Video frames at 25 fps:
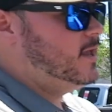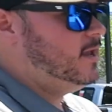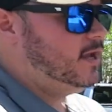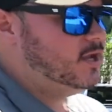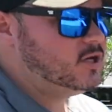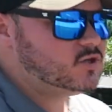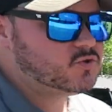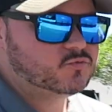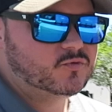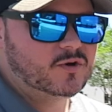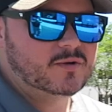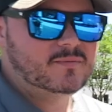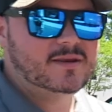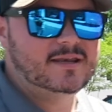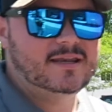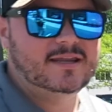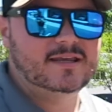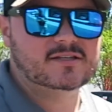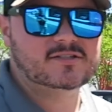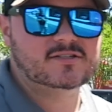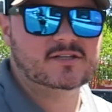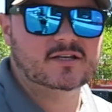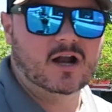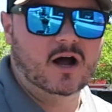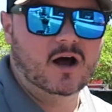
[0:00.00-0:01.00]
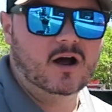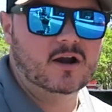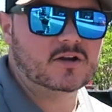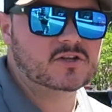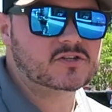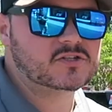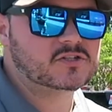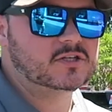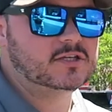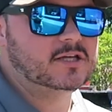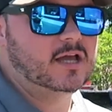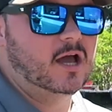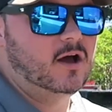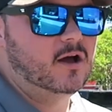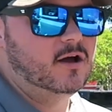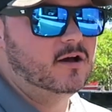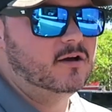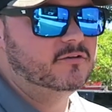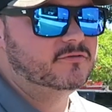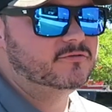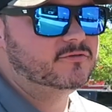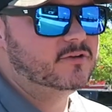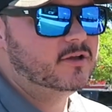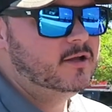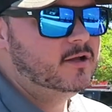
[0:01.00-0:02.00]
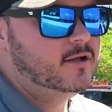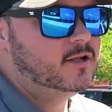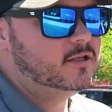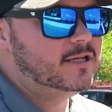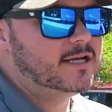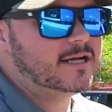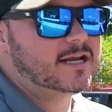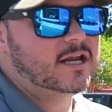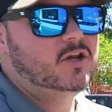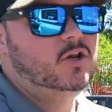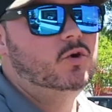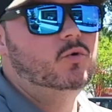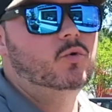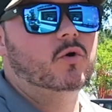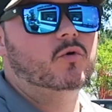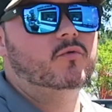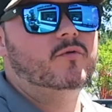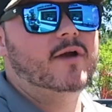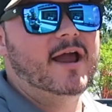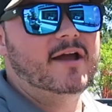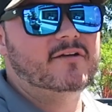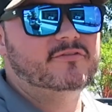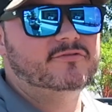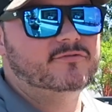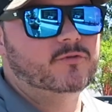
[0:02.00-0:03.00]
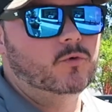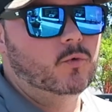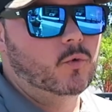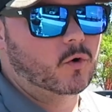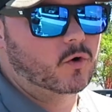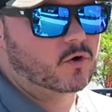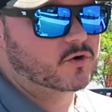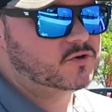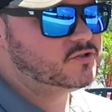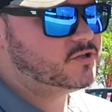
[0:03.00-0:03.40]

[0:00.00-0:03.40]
it's reminiscent, honestly, of like a newer RAV4.